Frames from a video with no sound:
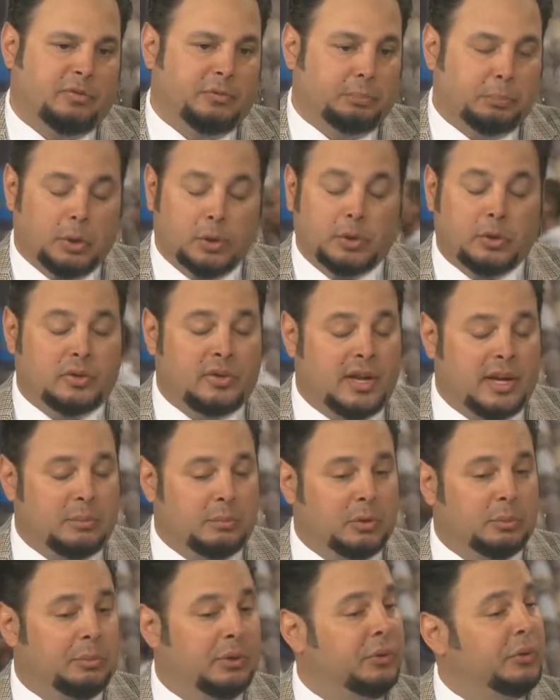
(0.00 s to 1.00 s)
prototype
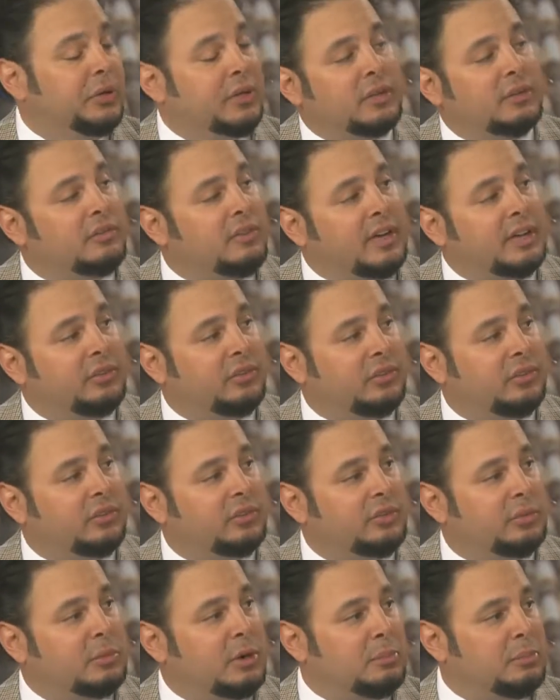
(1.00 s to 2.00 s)
mobility devices
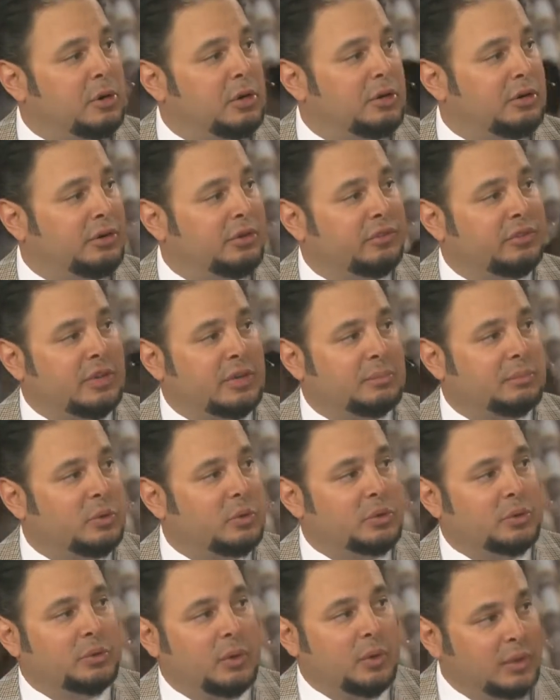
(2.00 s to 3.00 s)
from our partners like
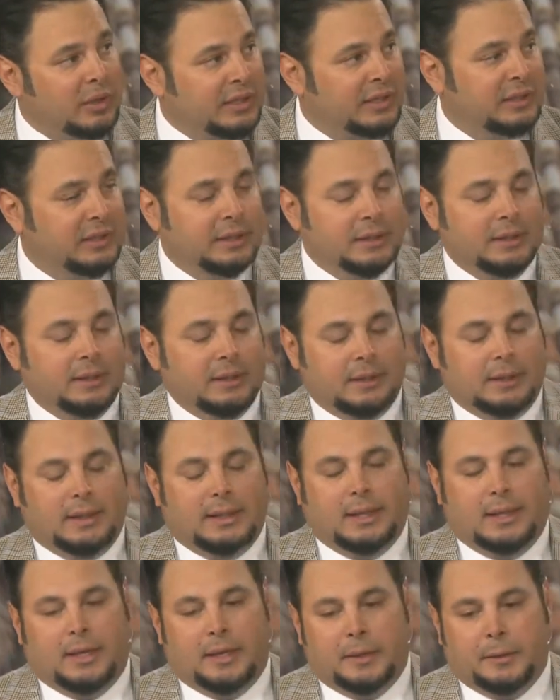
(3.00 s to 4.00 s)
Motorola,
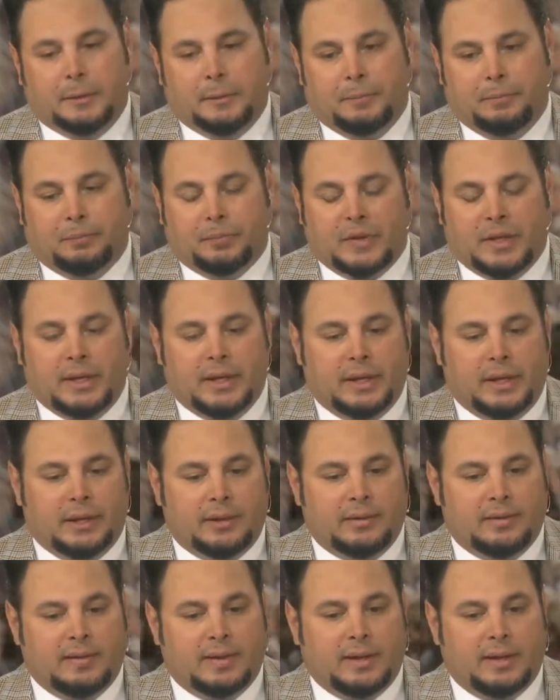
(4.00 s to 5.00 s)

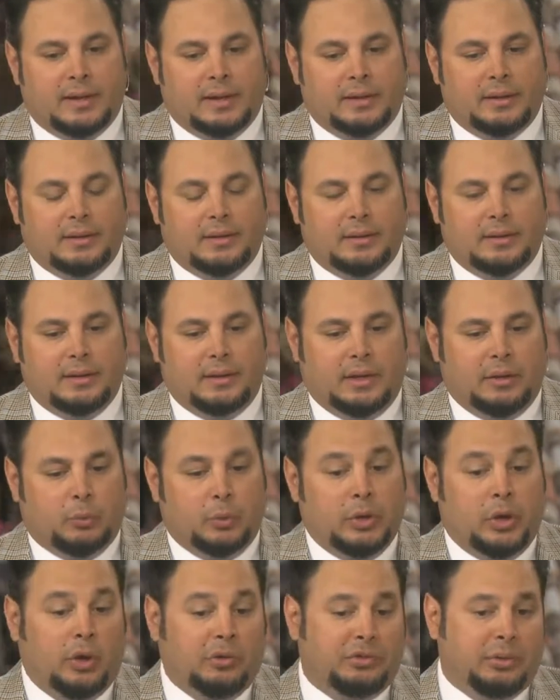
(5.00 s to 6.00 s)
and
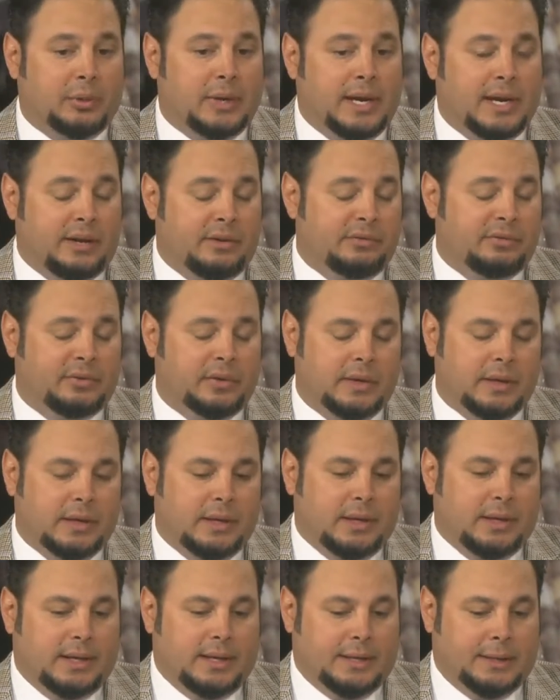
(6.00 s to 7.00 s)
we also have
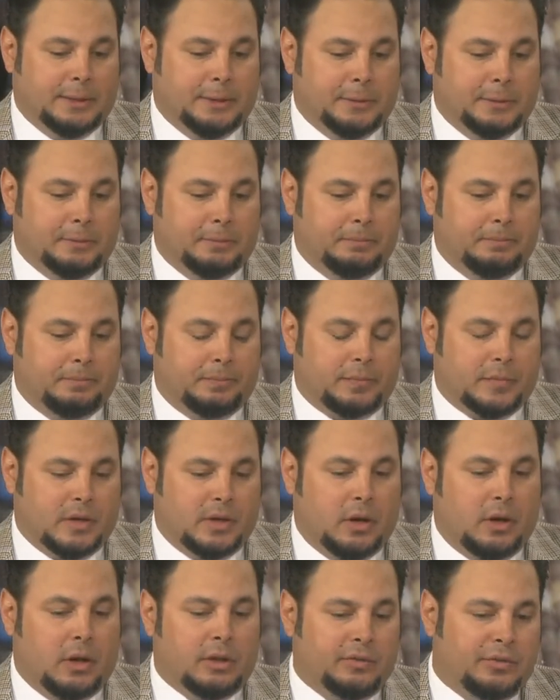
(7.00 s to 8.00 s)

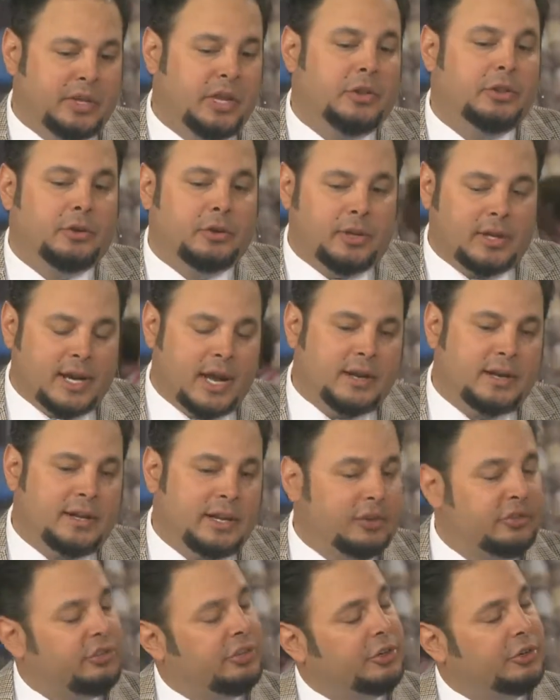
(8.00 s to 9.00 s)
all of the other kind of
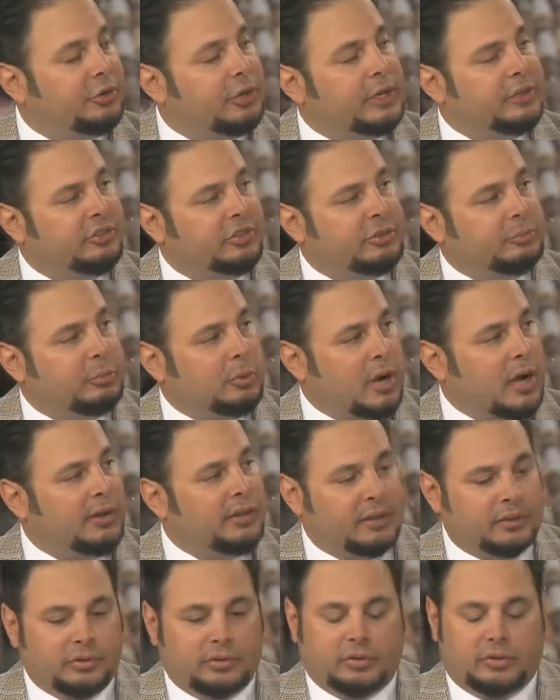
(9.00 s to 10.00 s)
next generation
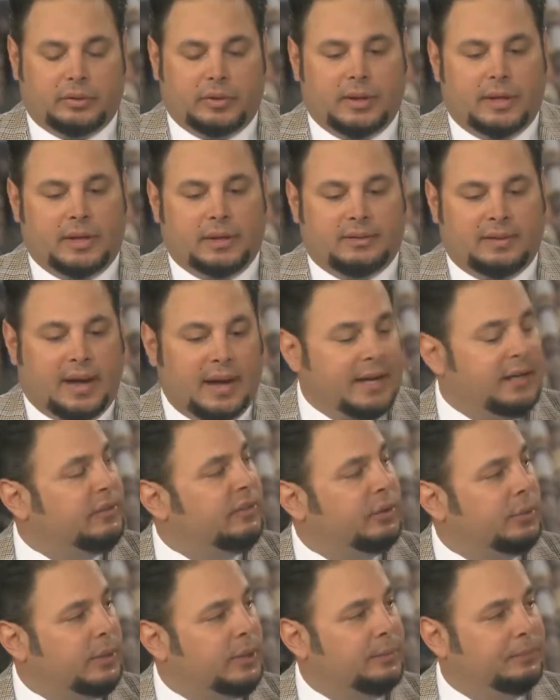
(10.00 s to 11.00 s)
products tied
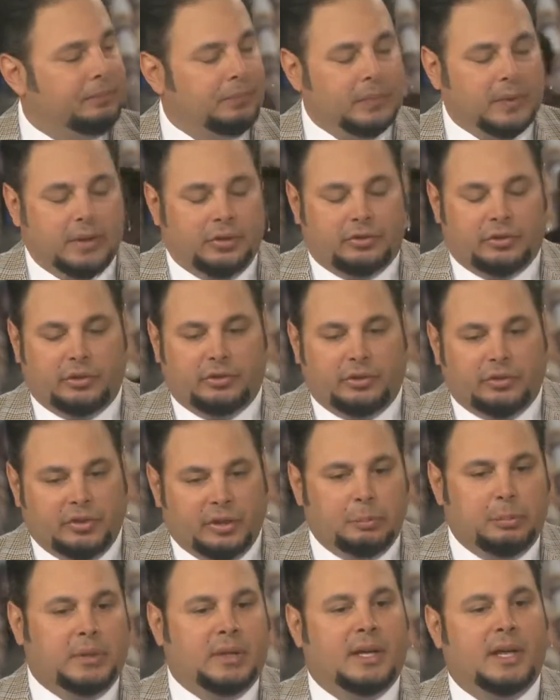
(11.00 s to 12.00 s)
to it, such as
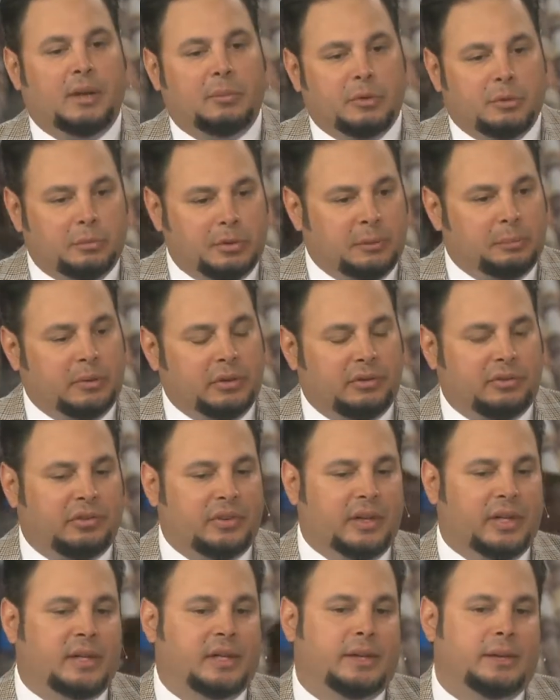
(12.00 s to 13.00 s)
EPM and
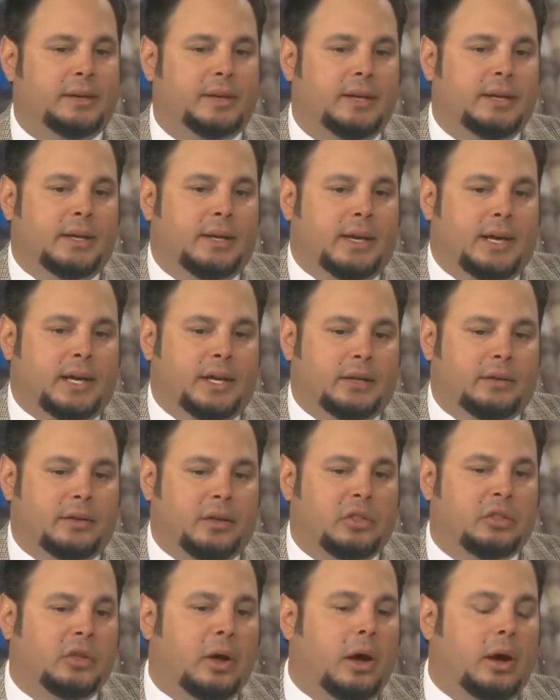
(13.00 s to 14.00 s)
BPC, and the
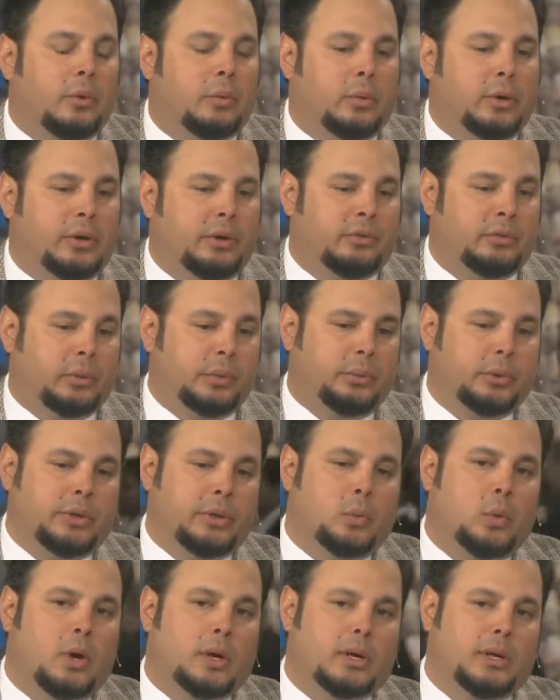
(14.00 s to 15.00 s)
thought was we really
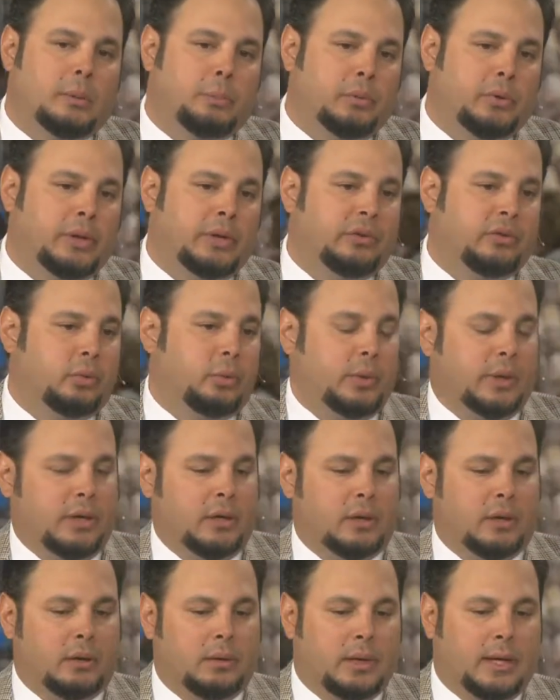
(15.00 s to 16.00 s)
wanted a place
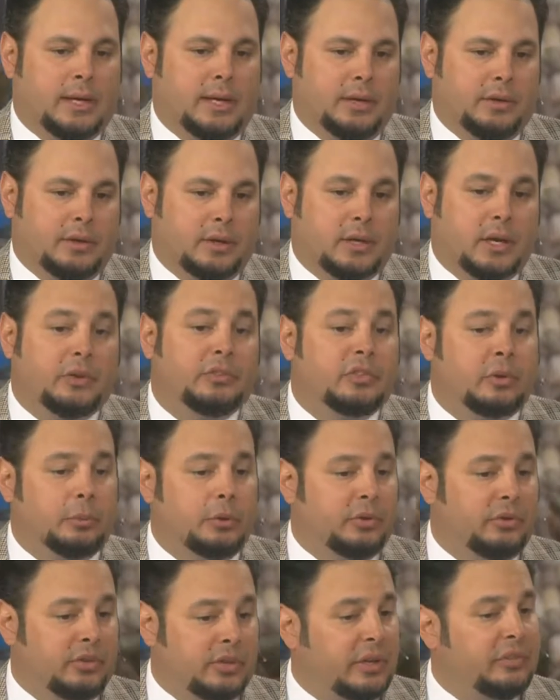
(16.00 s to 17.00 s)
where the
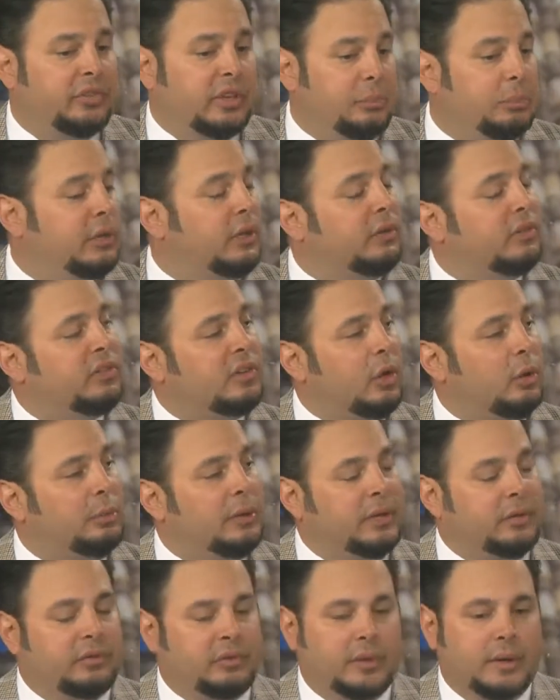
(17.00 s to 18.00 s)
customers, the SAP install
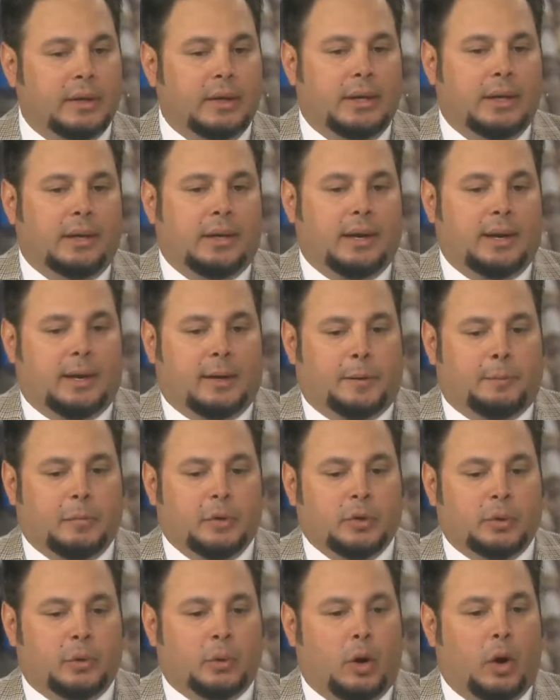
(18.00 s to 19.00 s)
base,
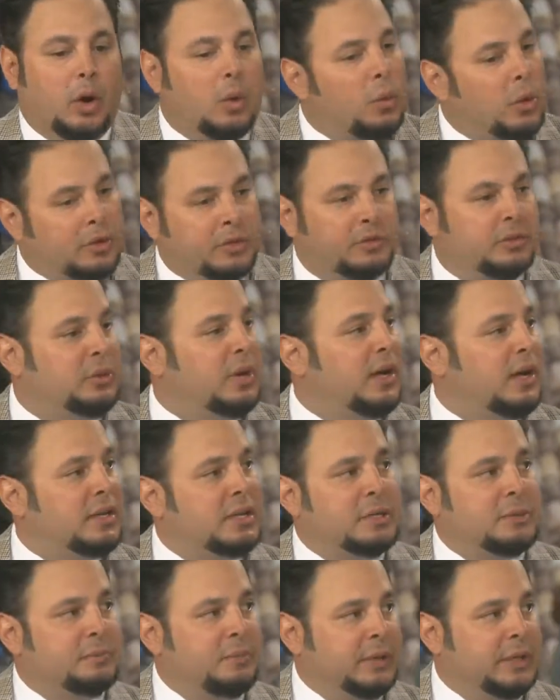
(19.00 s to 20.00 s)
who all want to do
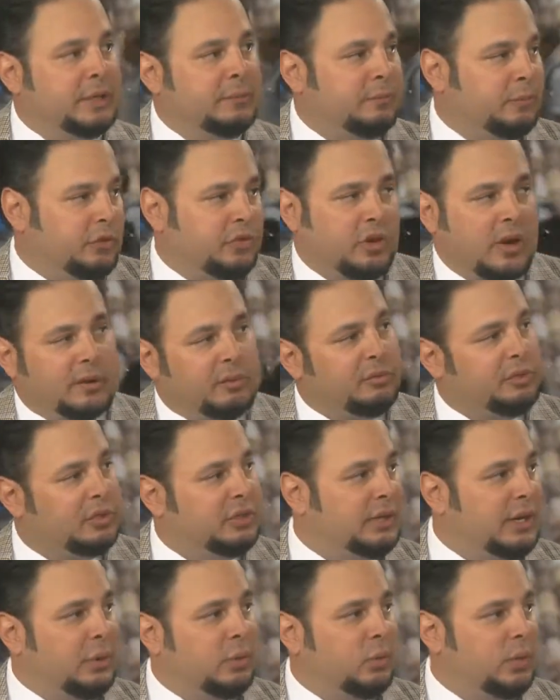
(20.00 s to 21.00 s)
HANA, but trying to
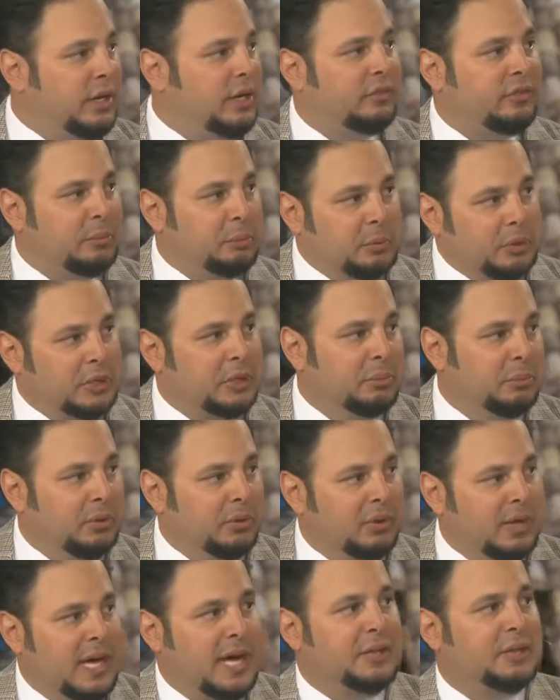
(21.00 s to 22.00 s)
figure out where it's
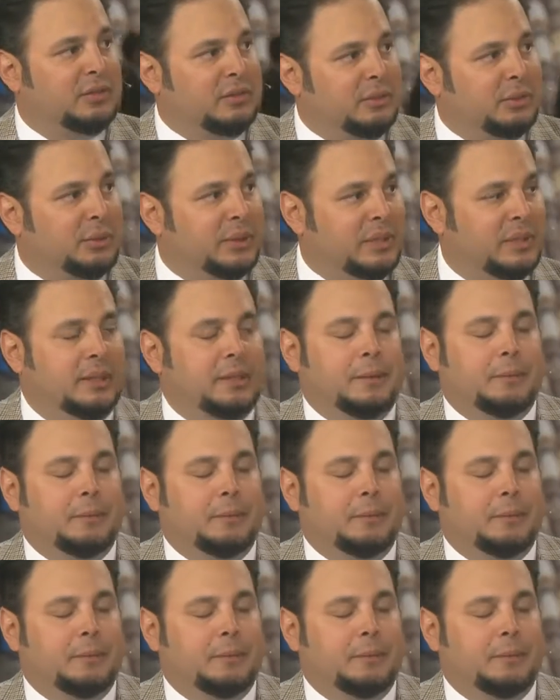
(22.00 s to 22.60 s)
applicable, how to do it,